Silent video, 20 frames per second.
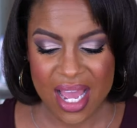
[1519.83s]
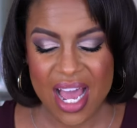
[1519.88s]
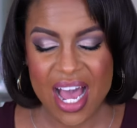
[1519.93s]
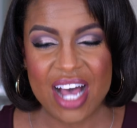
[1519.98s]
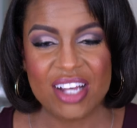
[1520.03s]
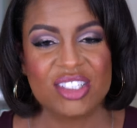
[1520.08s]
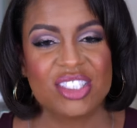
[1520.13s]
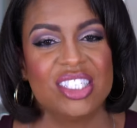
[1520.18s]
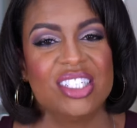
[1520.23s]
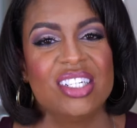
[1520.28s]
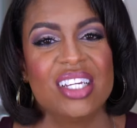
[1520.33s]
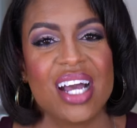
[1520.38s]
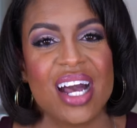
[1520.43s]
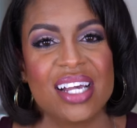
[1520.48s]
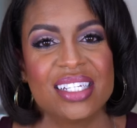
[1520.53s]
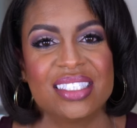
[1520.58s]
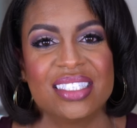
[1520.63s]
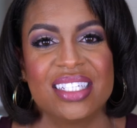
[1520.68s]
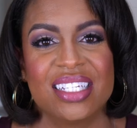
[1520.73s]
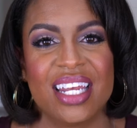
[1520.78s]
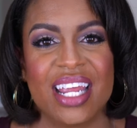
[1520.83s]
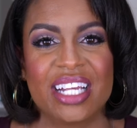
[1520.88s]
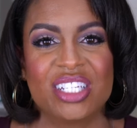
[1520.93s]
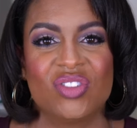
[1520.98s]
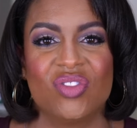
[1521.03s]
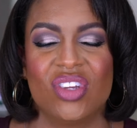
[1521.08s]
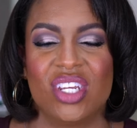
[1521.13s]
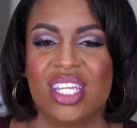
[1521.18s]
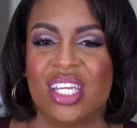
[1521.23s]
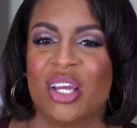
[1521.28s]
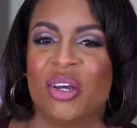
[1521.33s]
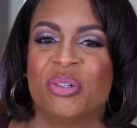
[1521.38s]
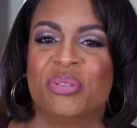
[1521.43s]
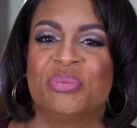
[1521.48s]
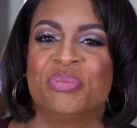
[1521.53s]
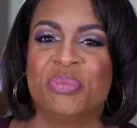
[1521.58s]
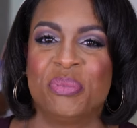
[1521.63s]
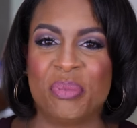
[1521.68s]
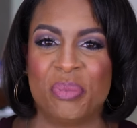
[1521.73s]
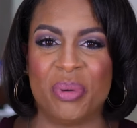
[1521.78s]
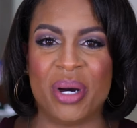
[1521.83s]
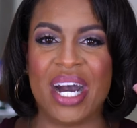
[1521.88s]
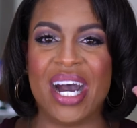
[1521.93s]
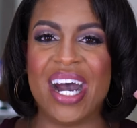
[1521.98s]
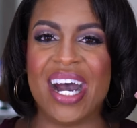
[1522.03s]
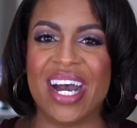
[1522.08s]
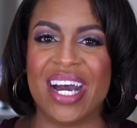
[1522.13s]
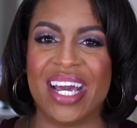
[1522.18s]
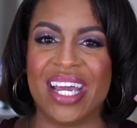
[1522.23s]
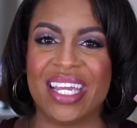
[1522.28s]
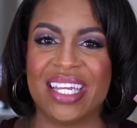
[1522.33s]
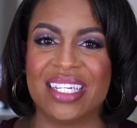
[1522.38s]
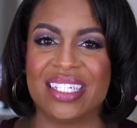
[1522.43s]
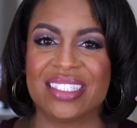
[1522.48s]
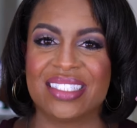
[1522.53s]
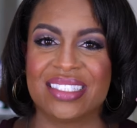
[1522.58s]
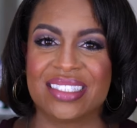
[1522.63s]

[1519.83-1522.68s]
I'll see you guys in the next video. Bye.